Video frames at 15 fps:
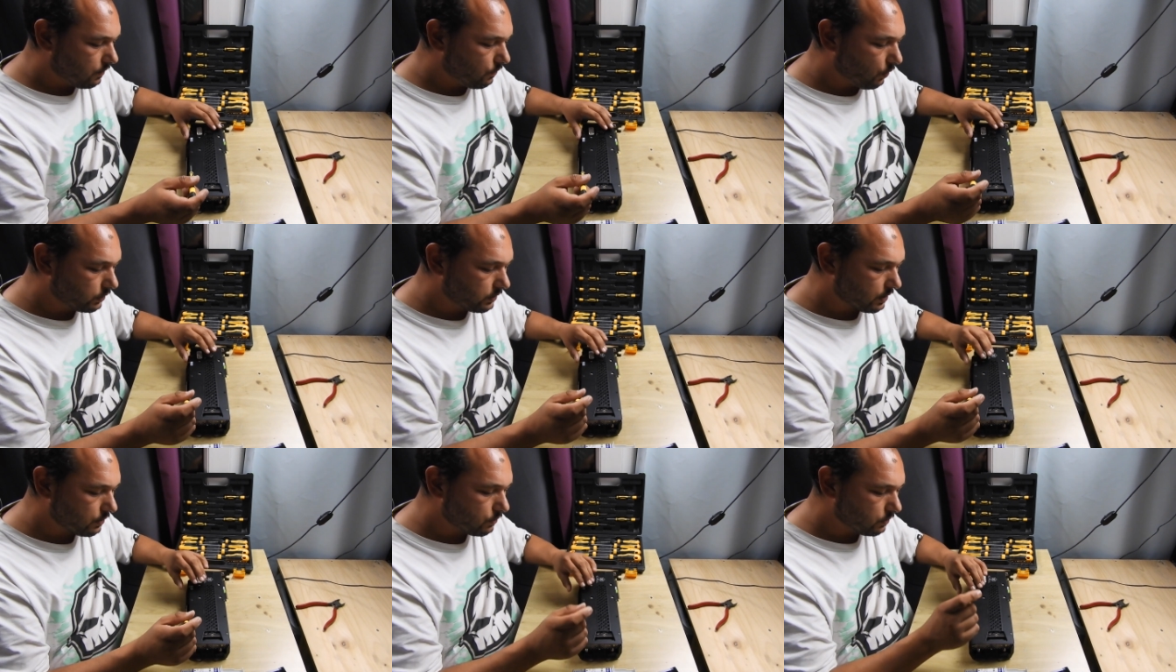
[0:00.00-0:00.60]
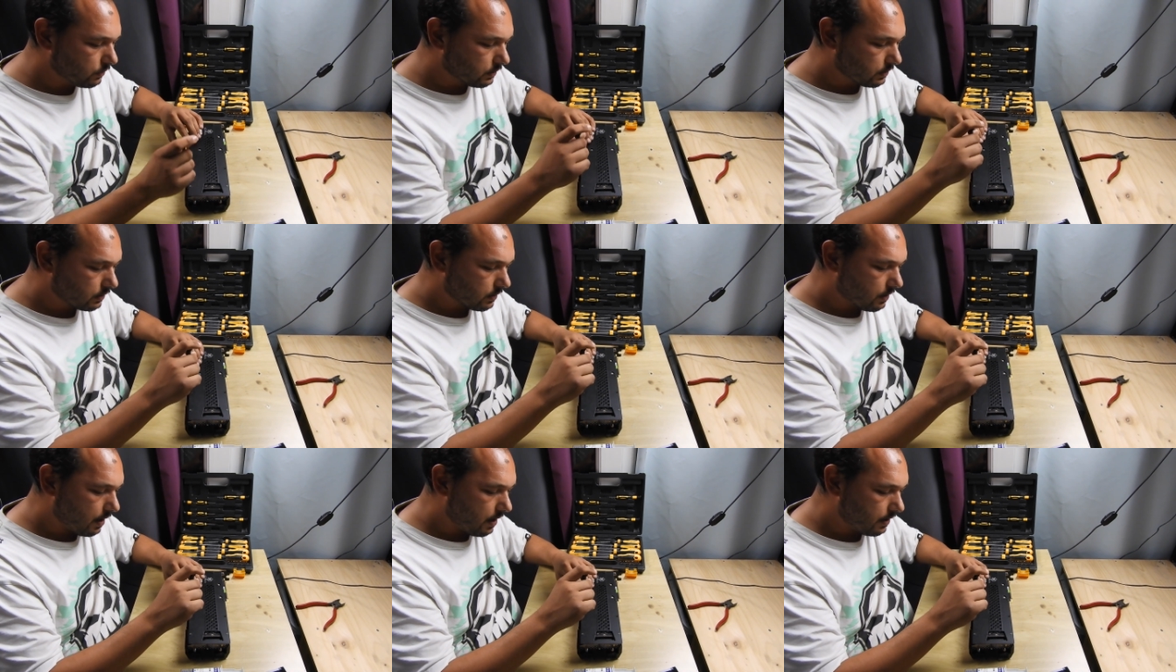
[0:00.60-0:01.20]
water cooled,
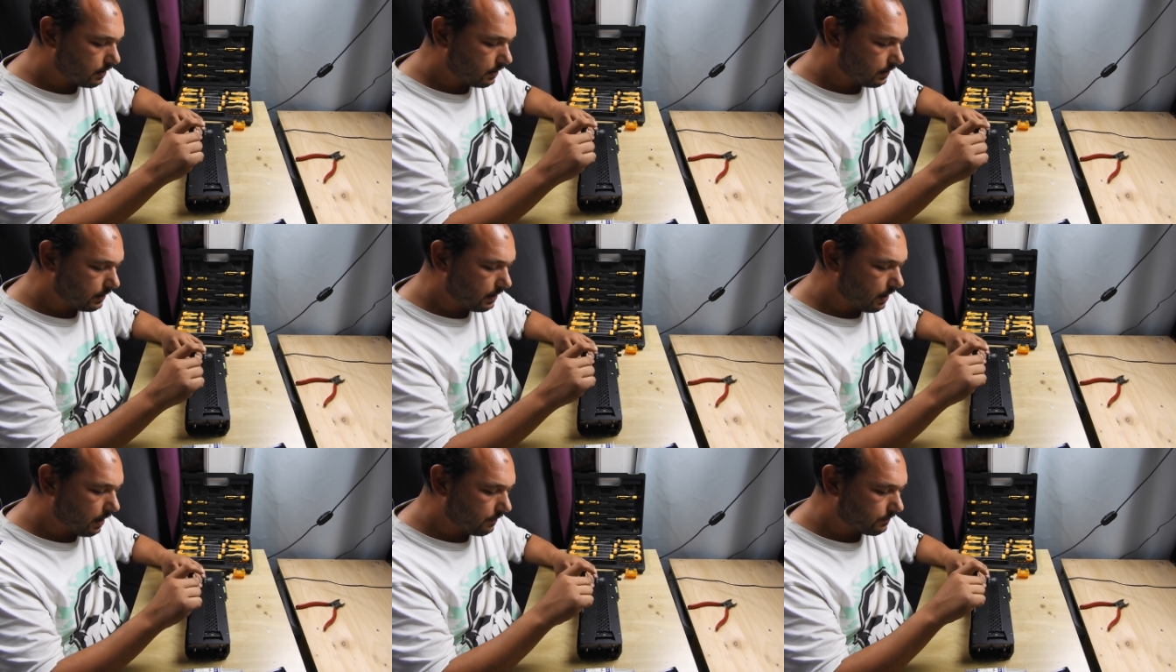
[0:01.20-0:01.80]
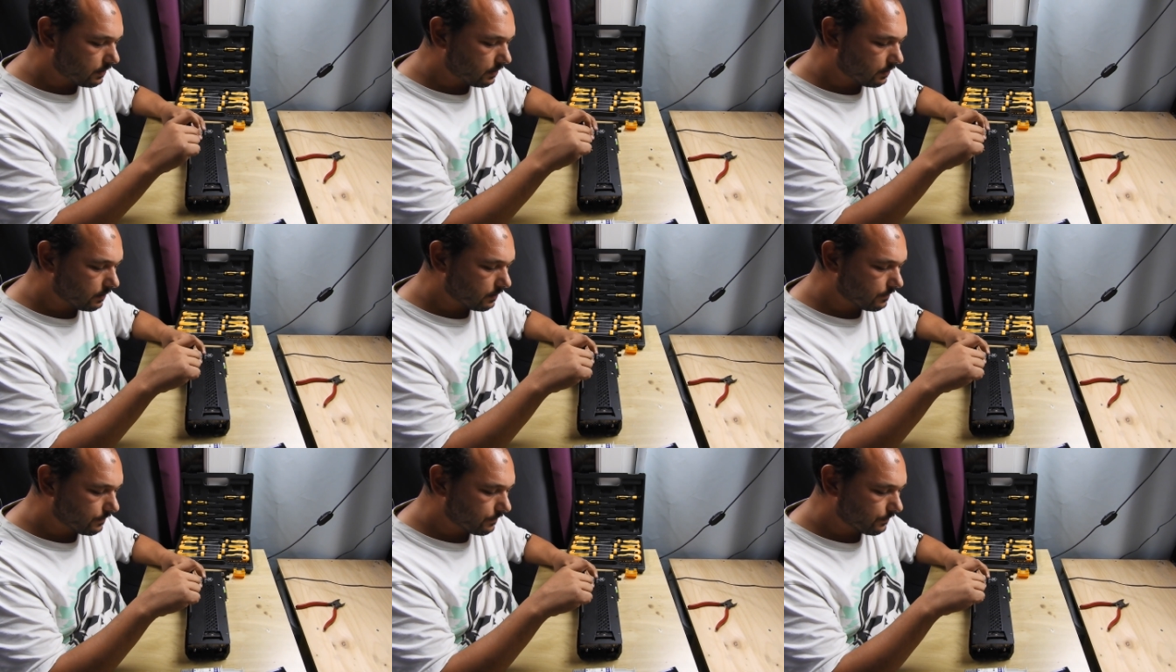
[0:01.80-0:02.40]
and he have
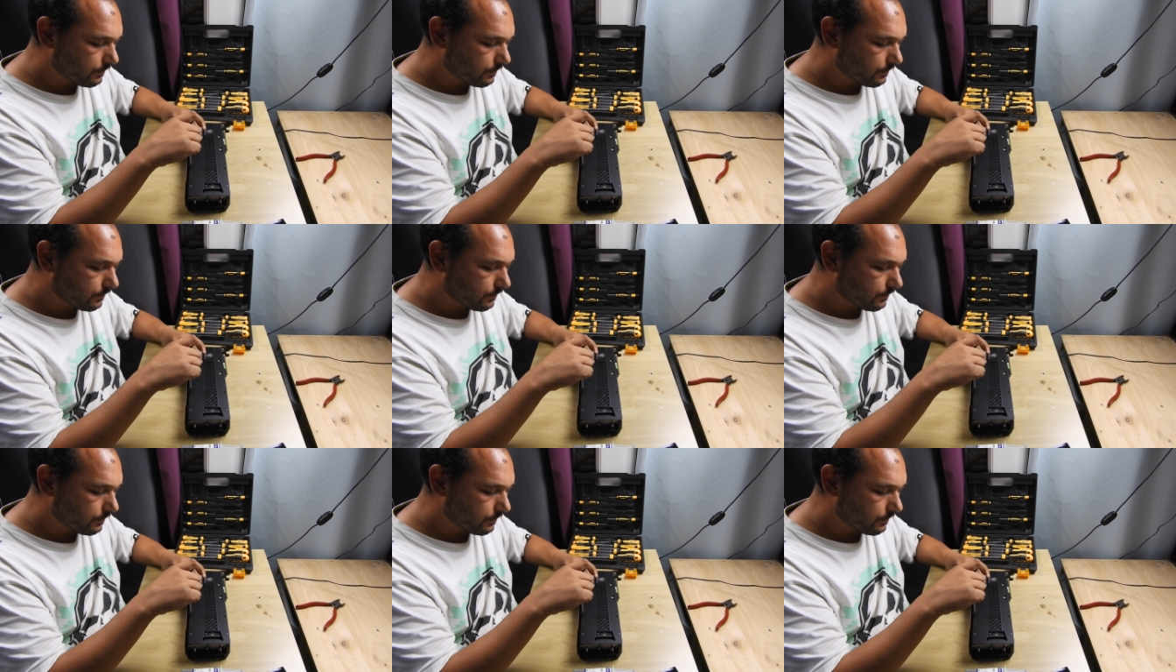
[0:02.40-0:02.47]
a